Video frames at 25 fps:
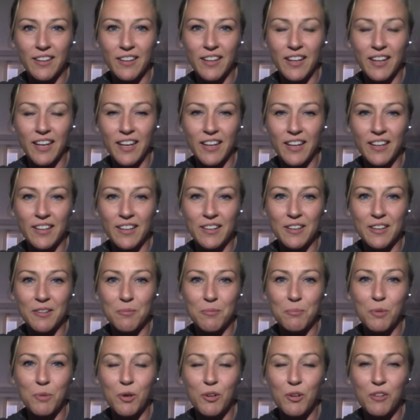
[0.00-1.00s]
in
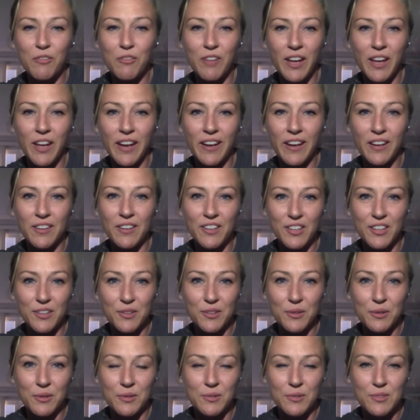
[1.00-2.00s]
motivating
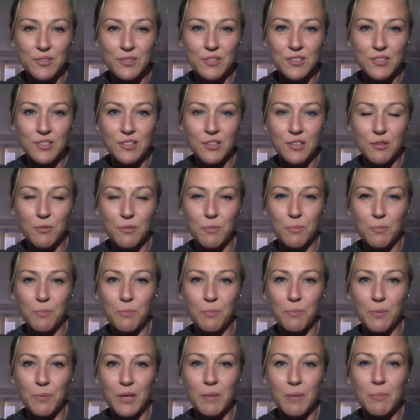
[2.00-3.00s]
you to
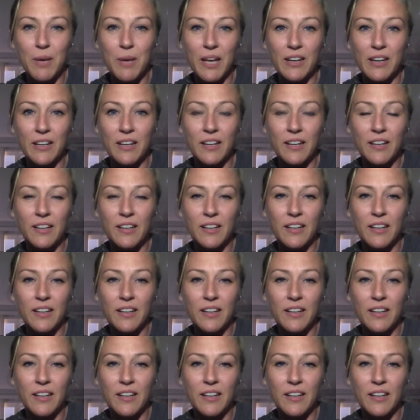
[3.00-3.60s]
be better.